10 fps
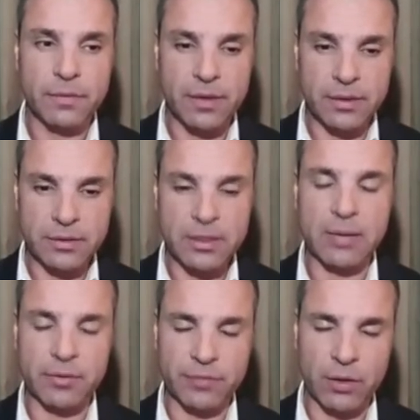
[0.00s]
the
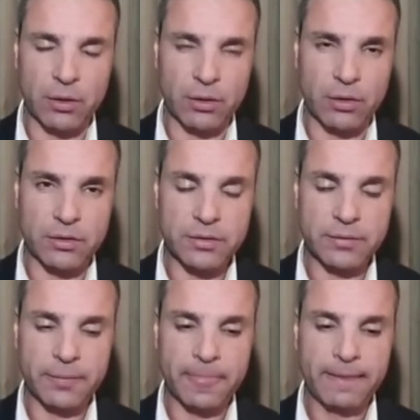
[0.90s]
time of the Holocaust.
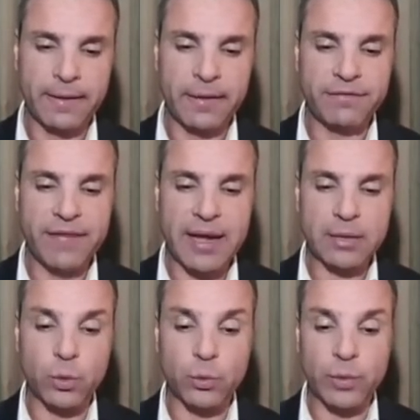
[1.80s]
In
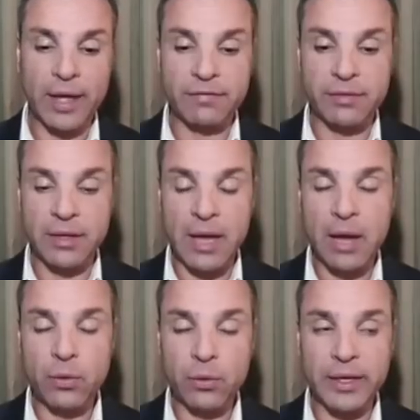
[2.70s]
fact, what we have
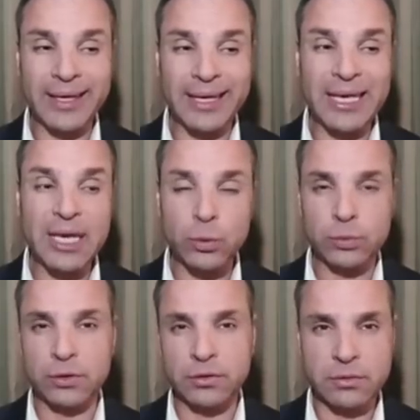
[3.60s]
now
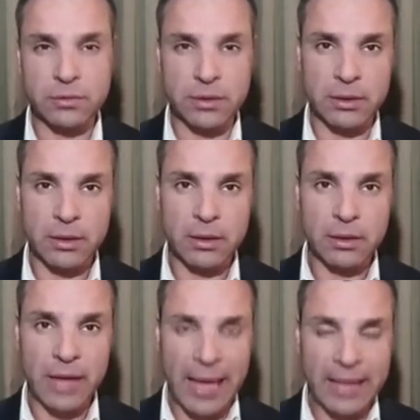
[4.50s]
equals to the
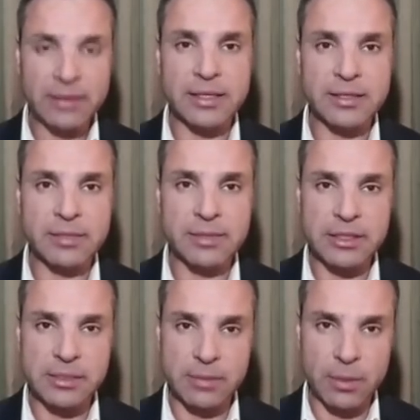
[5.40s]

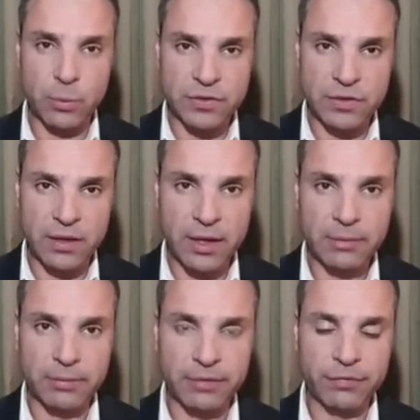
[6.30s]
anti-Semitism that was
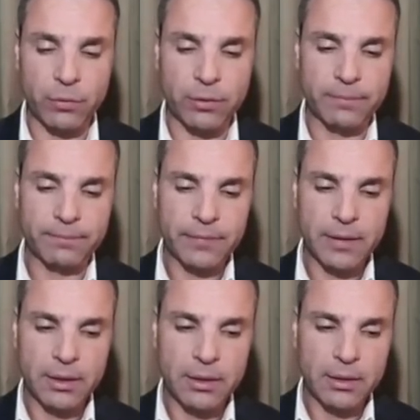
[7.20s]
there before.
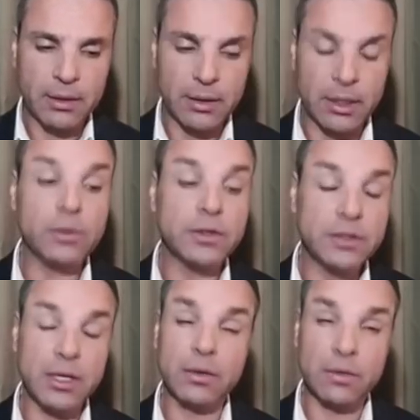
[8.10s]
And I want
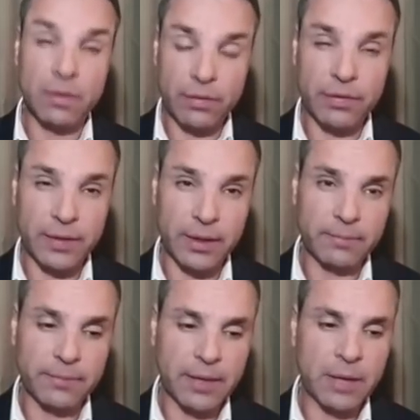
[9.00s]
to tell you another
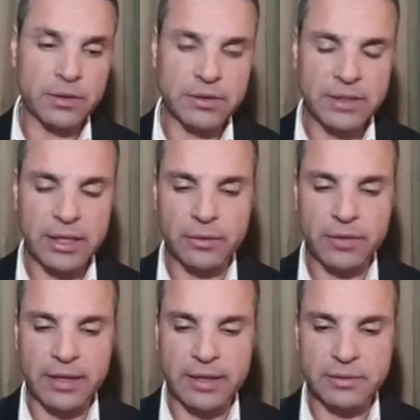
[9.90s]
thing. I want to tell you
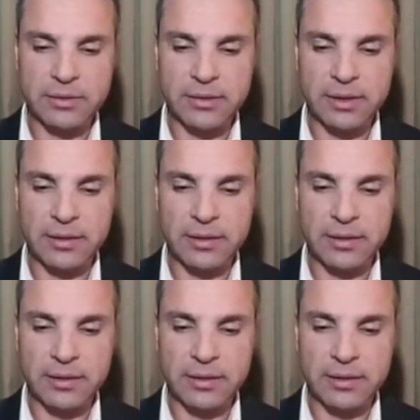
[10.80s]
that